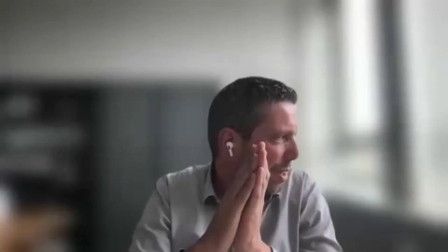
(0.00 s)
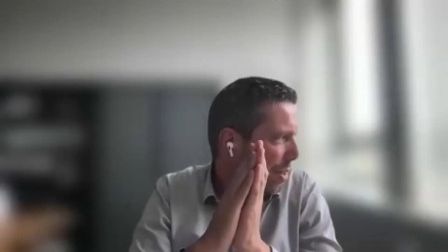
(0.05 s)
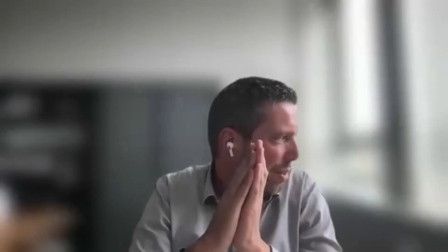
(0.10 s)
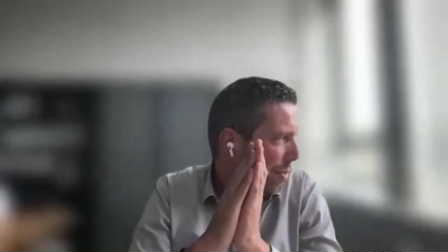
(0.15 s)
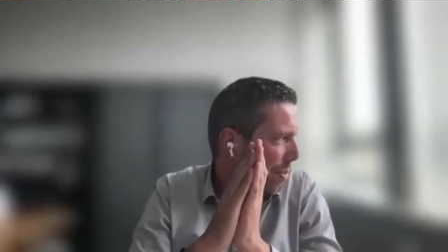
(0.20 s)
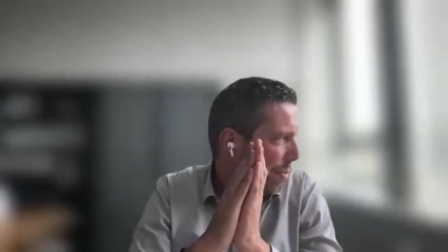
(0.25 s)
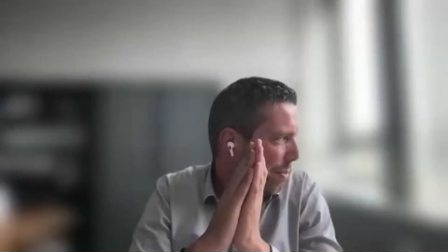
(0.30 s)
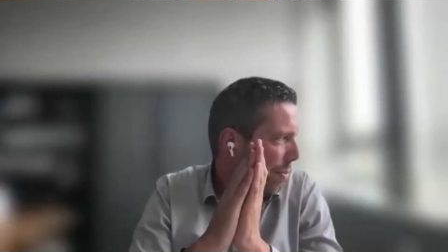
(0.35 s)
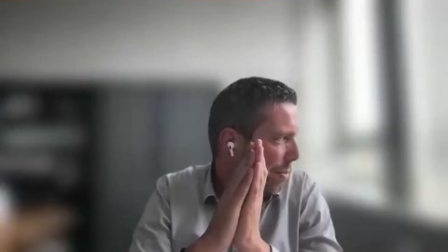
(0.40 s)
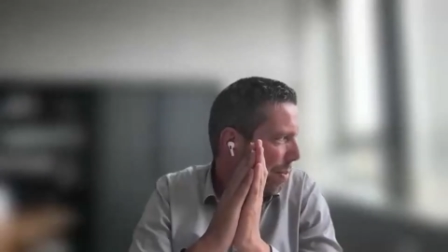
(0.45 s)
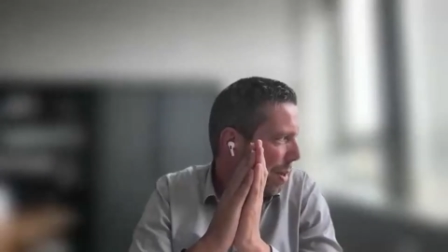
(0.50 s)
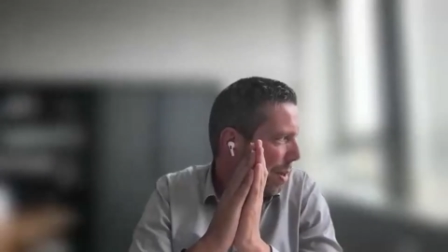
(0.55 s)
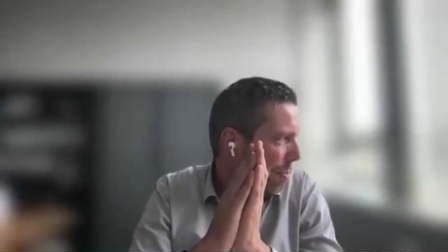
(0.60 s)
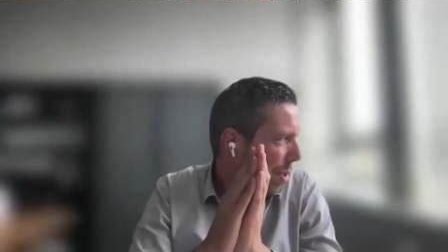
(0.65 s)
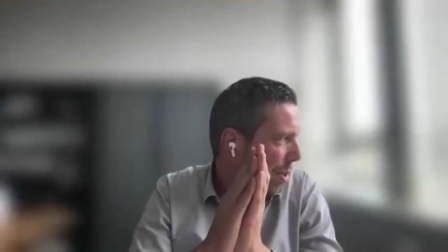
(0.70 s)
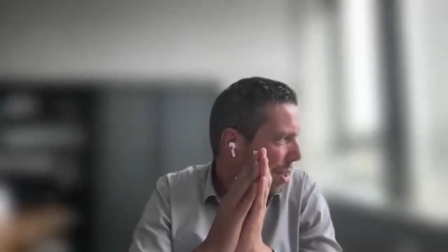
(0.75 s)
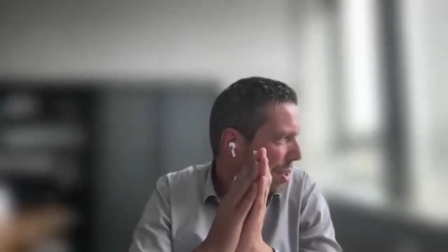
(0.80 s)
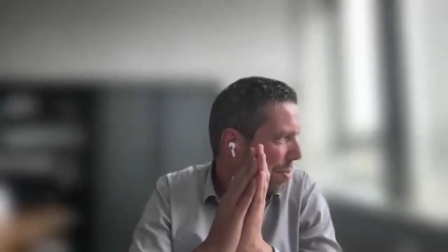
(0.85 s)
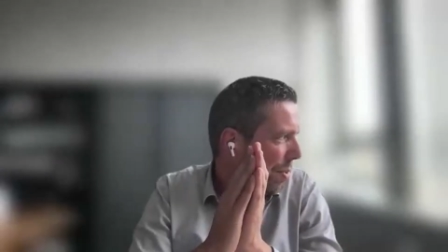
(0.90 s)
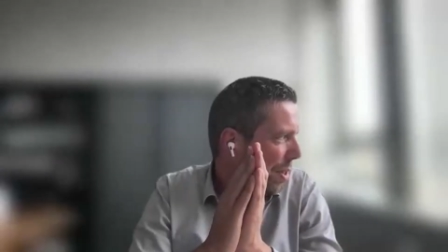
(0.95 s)
we
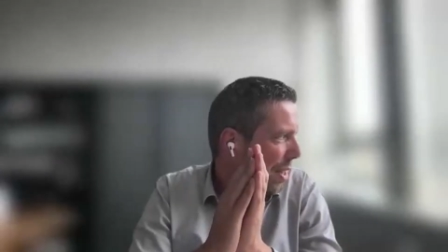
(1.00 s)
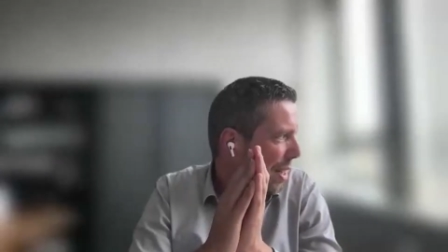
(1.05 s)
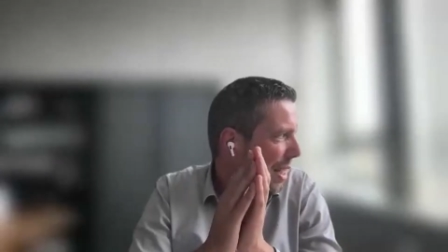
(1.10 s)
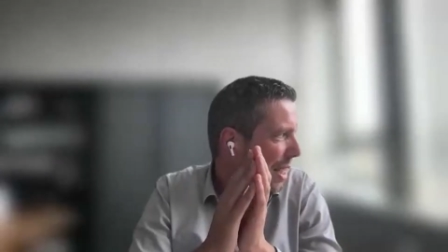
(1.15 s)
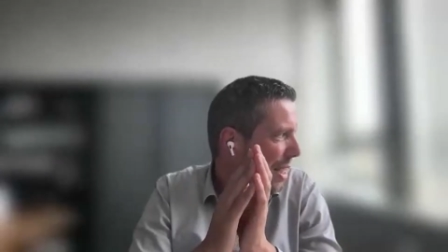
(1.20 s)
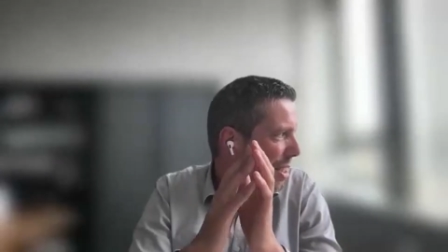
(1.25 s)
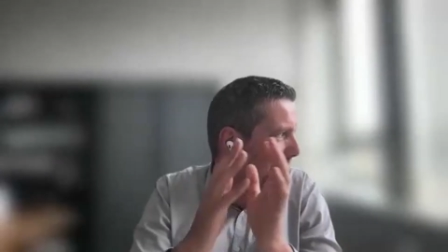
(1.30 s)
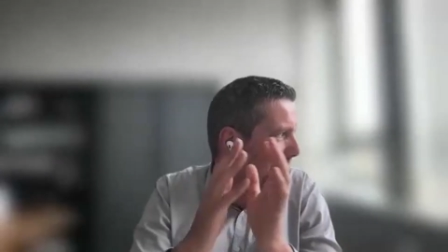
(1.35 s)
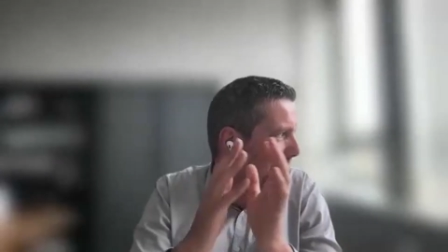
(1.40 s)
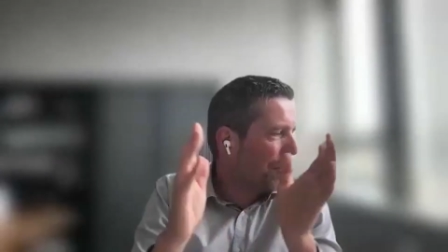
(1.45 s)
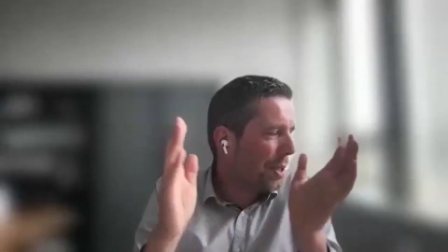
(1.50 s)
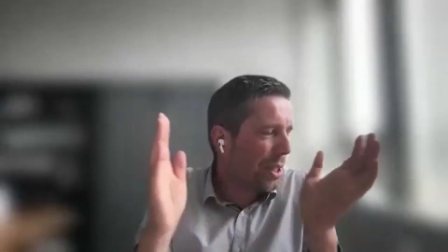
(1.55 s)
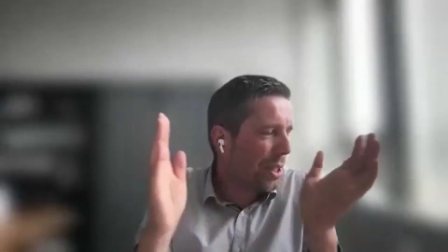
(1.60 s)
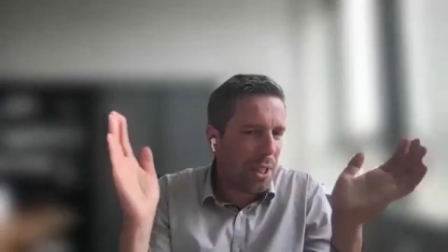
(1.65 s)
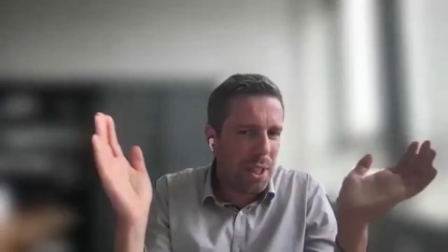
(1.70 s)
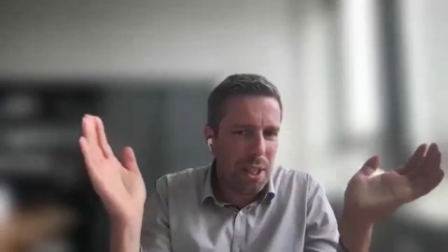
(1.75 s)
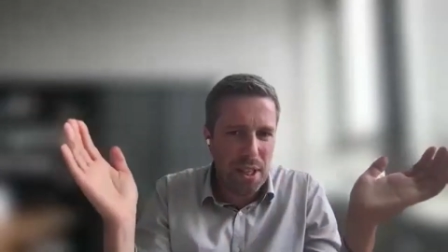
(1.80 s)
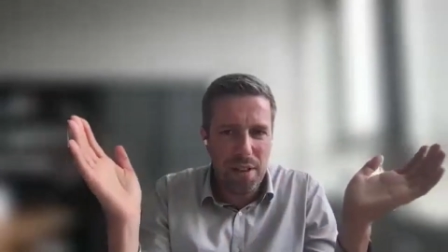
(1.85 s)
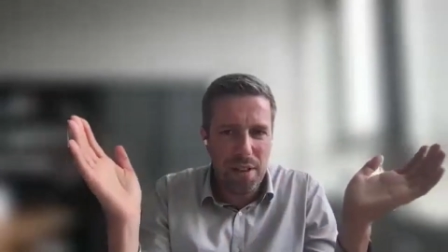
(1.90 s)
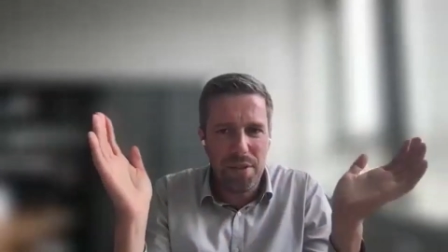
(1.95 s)
must realize that we
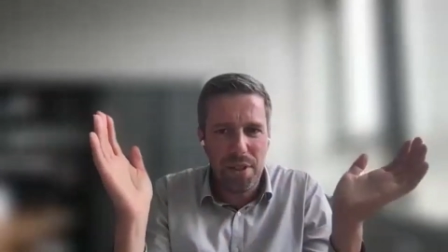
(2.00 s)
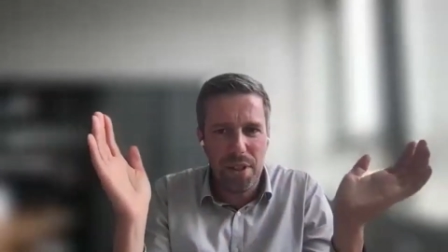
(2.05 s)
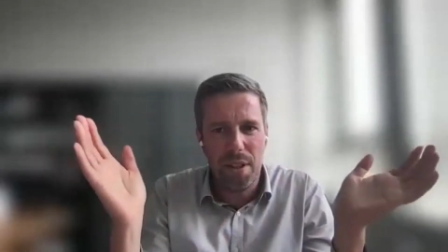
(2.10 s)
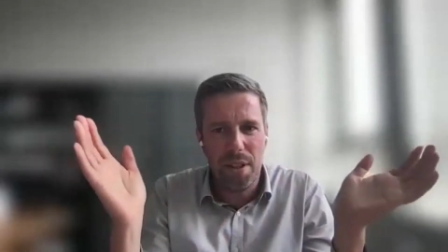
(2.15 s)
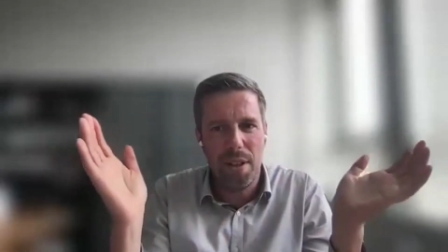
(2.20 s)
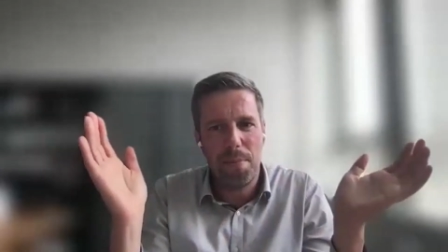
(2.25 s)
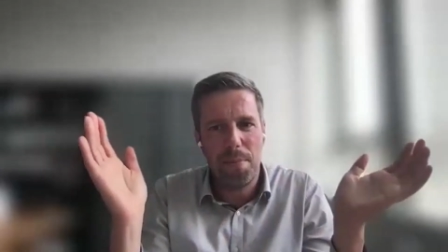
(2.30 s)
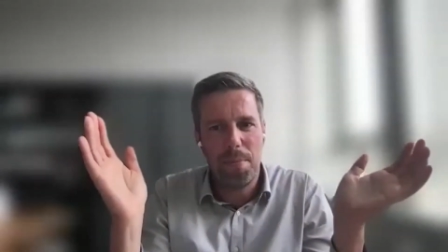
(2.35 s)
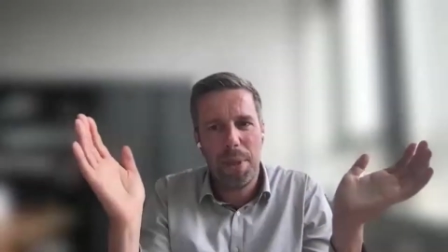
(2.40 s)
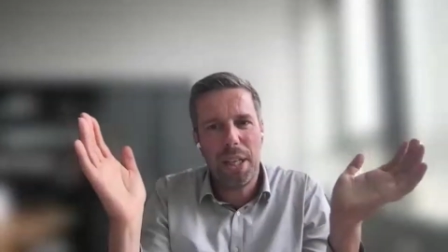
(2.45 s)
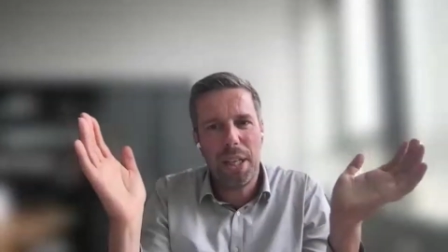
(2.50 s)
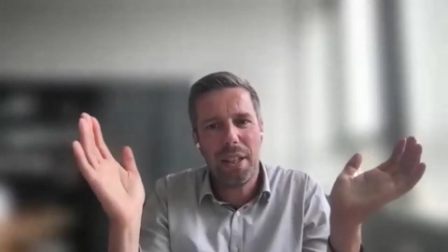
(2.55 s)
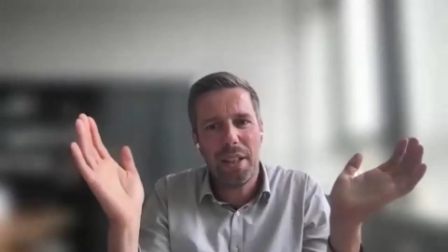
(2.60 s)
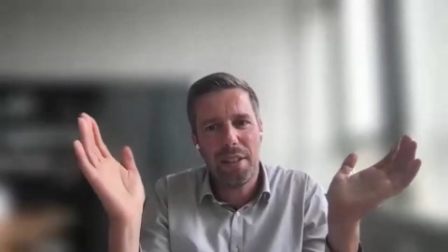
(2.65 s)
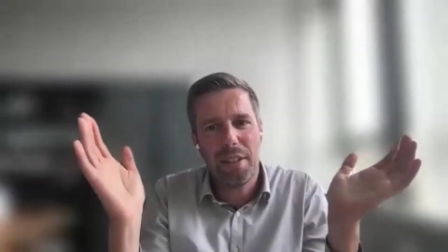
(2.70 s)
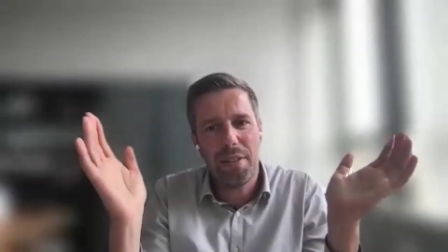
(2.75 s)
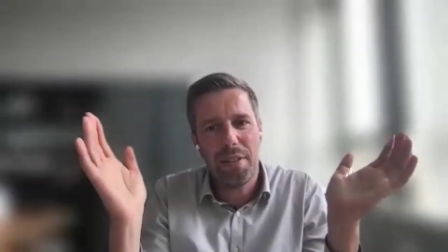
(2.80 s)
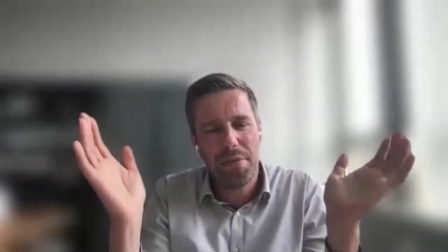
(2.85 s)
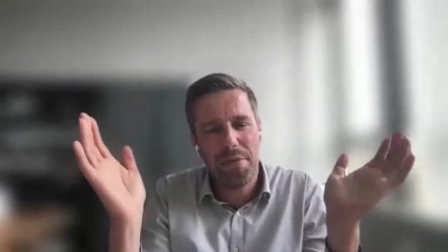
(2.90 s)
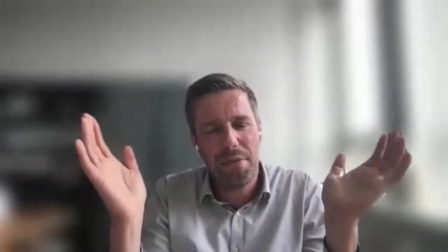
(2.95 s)
still have a big
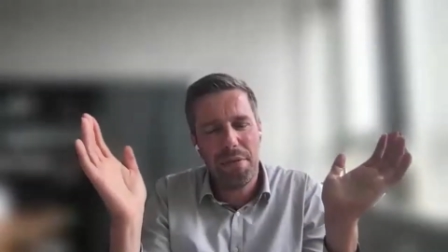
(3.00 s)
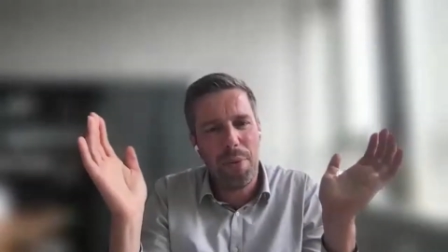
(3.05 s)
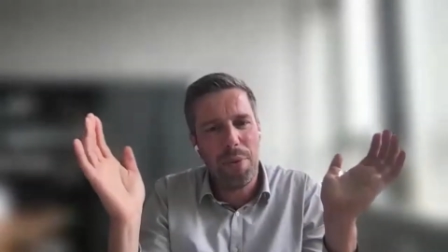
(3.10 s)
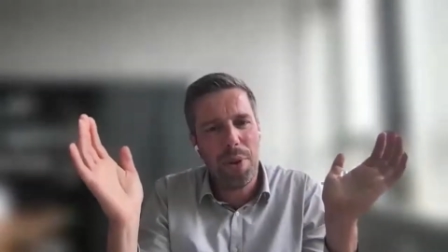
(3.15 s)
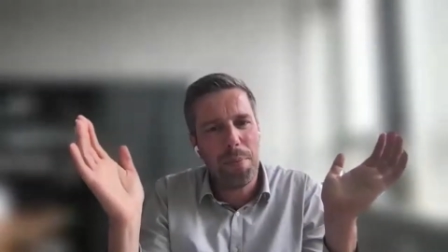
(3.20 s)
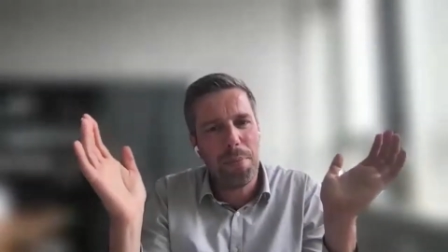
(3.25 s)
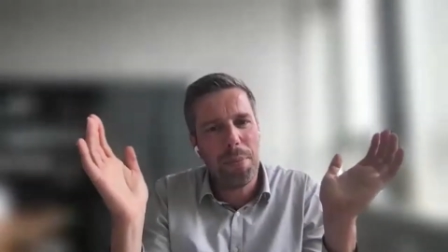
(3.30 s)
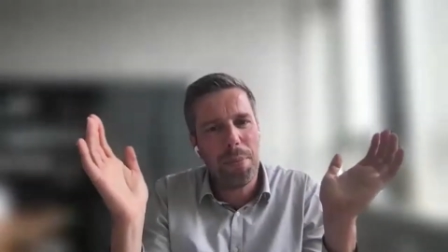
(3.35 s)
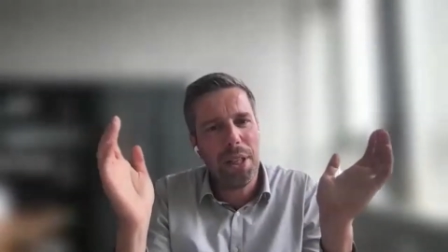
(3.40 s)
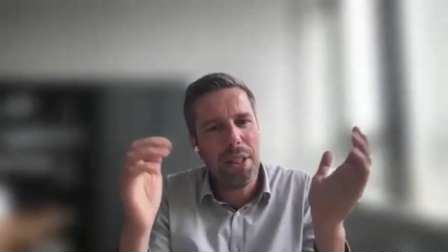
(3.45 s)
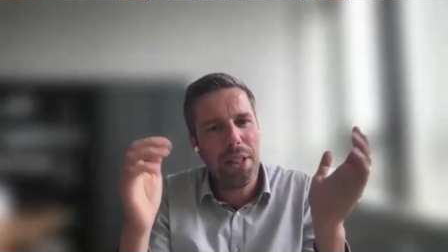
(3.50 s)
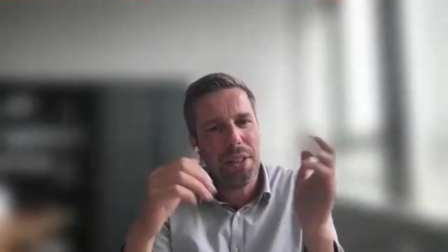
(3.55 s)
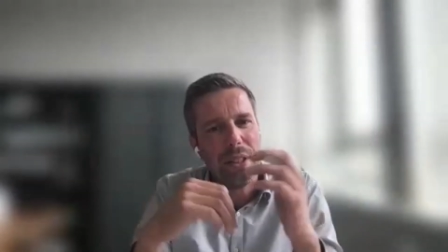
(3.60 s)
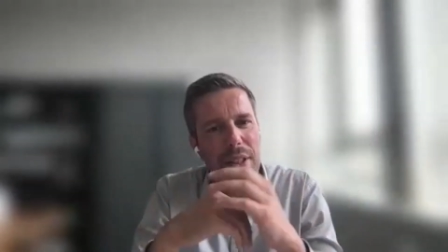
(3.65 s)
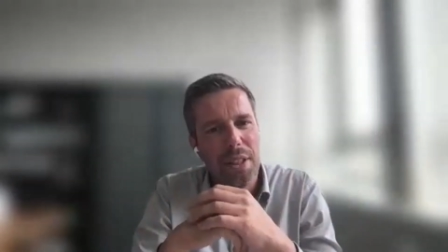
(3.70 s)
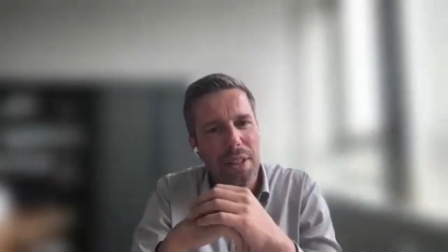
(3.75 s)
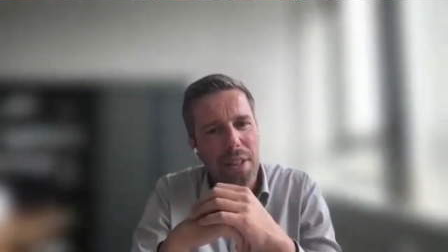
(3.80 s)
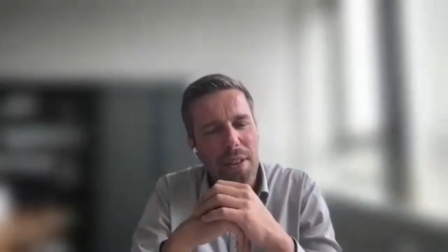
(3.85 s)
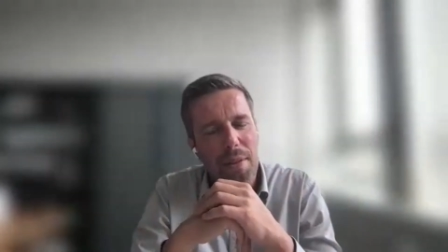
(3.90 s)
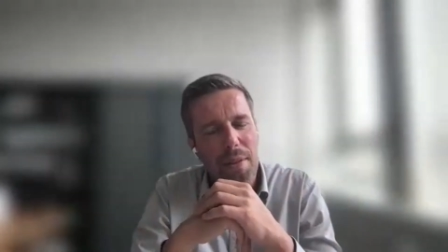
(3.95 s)

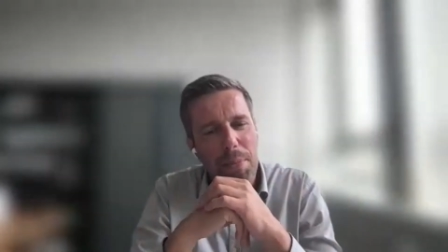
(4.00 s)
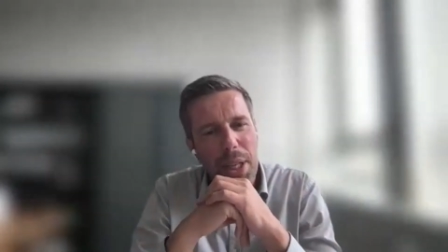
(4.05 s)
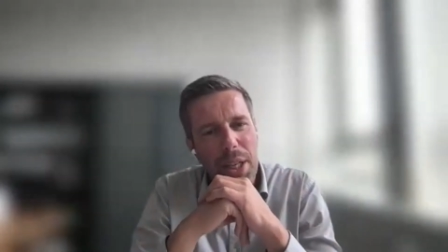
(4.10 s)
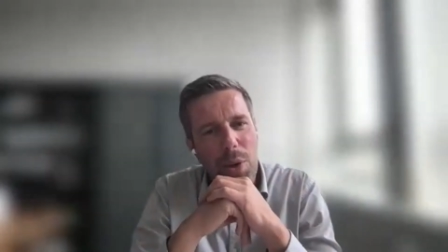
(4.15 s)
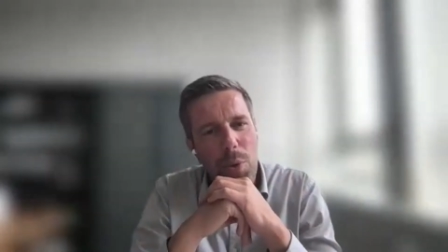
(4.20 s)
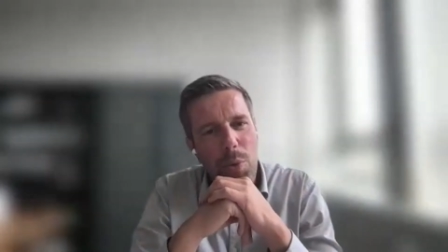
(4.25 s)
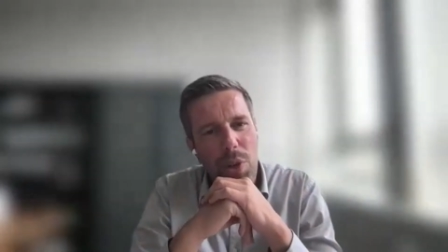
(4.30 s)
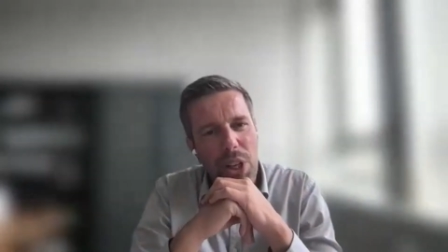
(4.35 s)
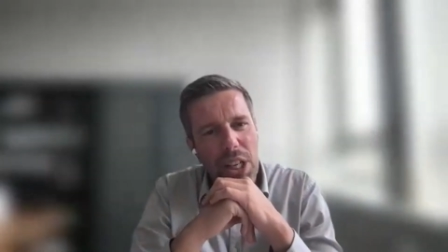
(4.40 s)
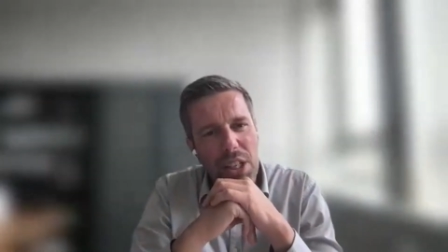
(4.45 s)
variability, a big